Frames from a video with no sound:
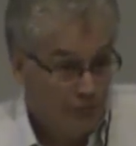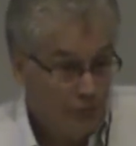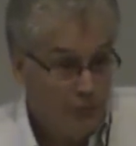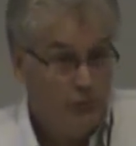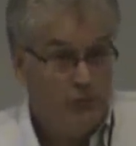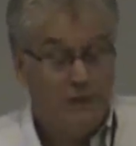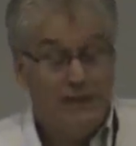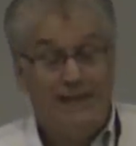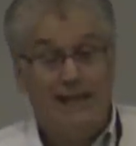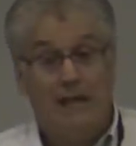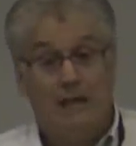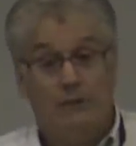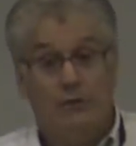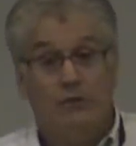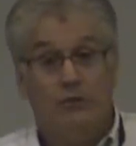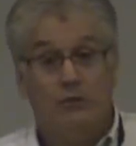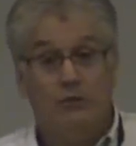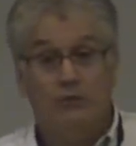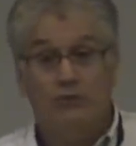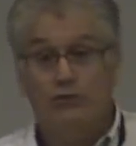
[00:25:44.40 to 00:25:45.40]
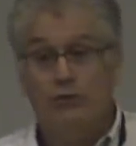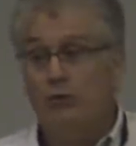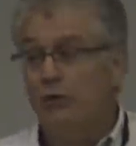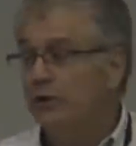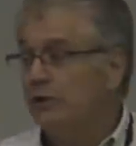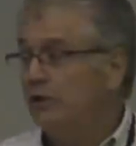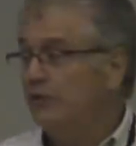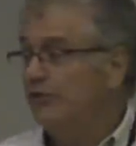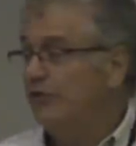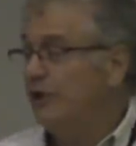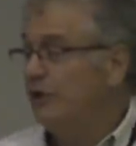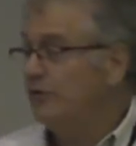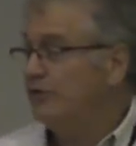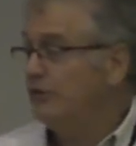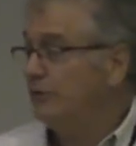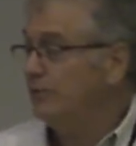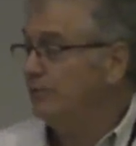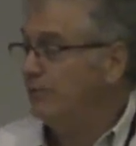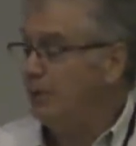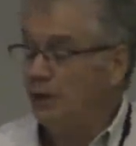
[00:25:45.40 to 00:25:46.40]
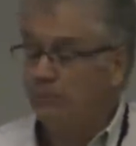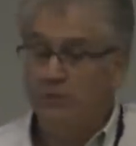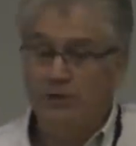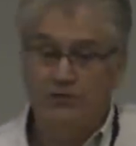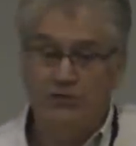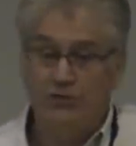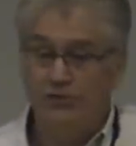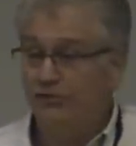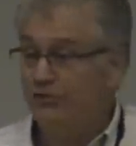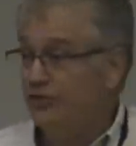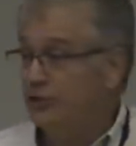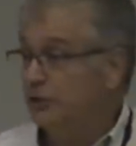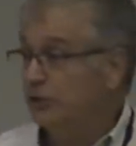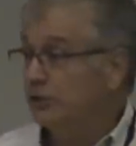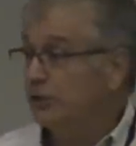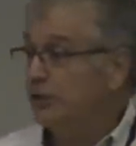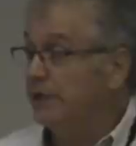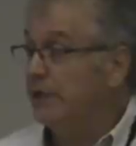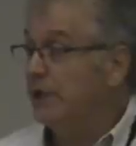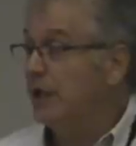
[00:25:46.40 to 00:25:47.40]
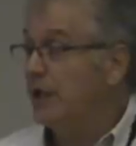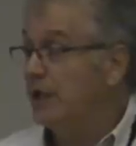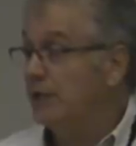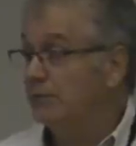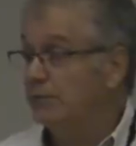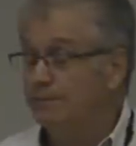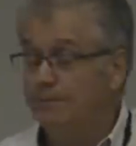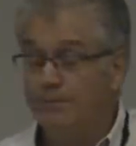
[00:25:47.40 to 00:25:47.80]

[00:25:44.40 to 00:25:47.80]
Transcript: Food and Agriculture Organization publishes yearly a